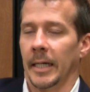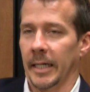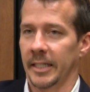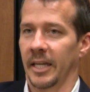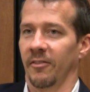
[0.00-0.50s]

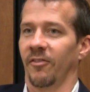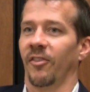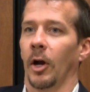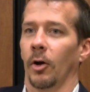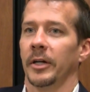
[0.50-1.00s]
it is a
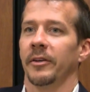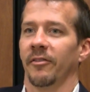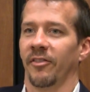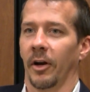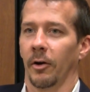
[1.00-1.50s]
very,
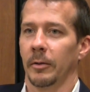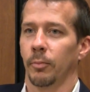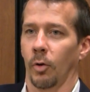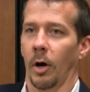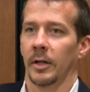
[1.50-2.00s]
very
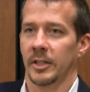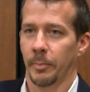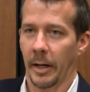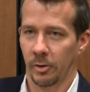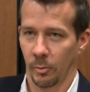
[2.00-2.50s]
broad
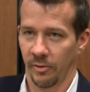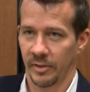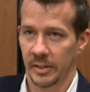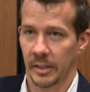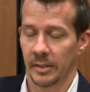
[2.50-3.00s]
spectrum of
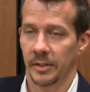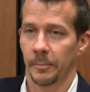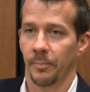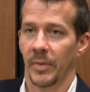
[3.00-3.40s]
a disease.